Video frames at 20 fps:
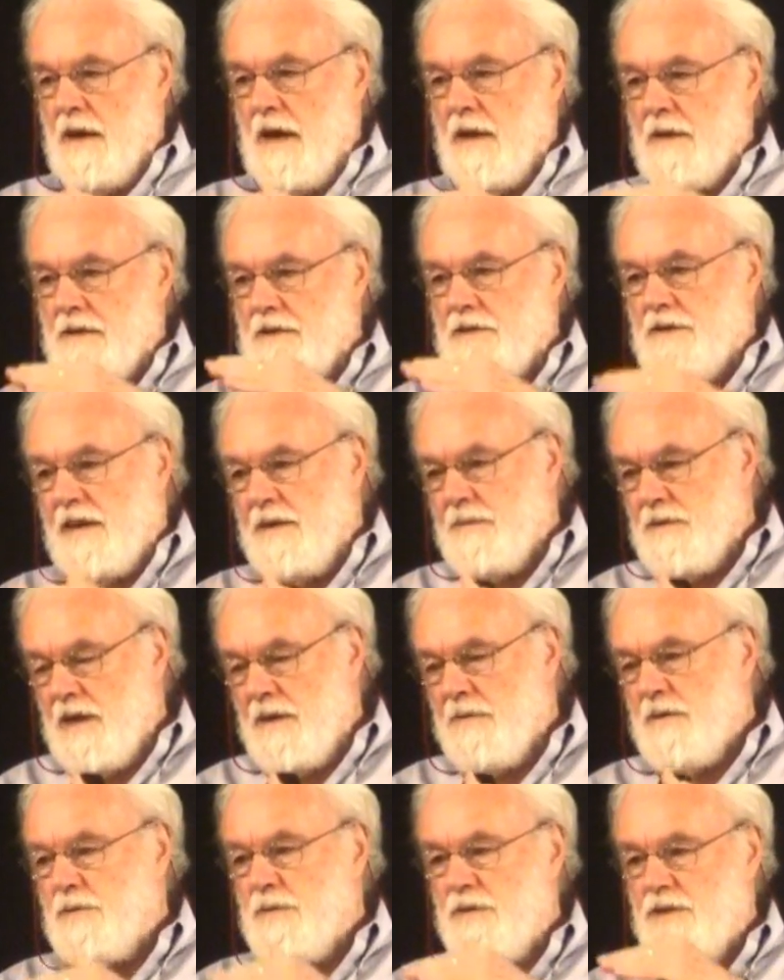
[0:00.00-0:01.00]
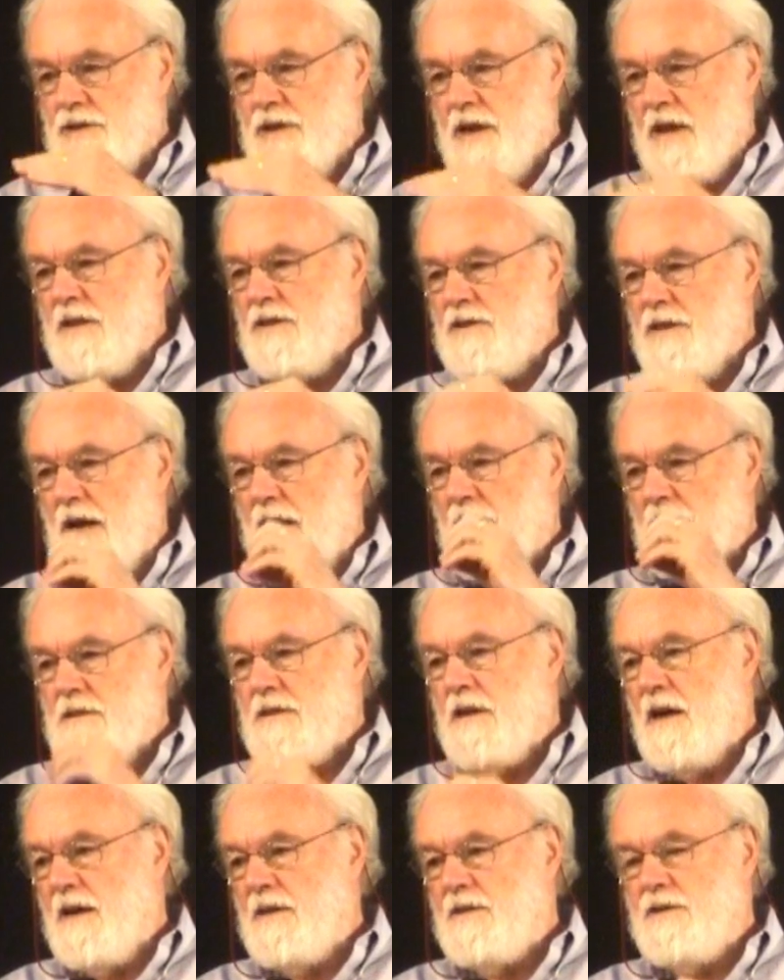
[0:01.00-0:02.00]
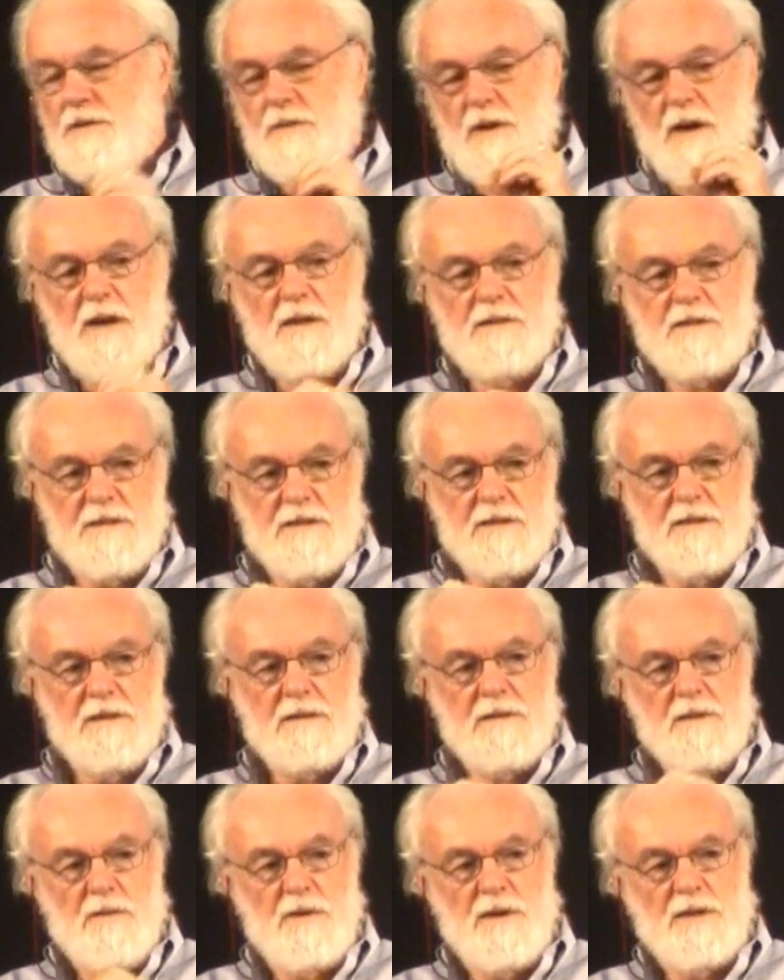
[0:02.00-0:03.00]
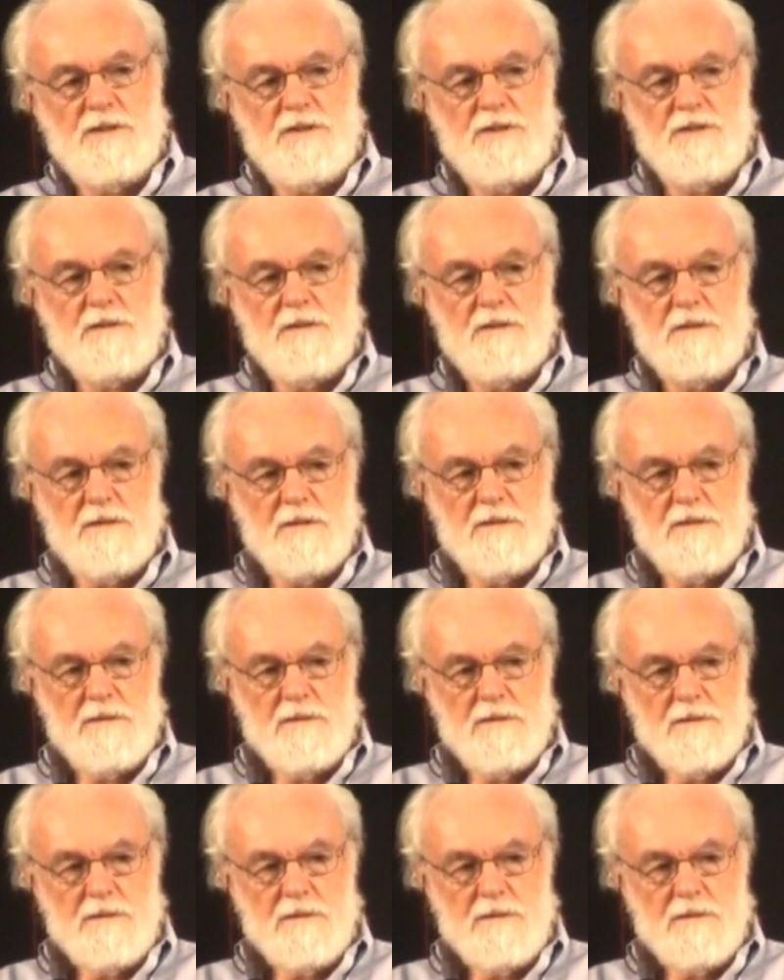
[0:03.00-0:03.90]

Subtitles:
And at the same time as we change our sights, you ask certain questions.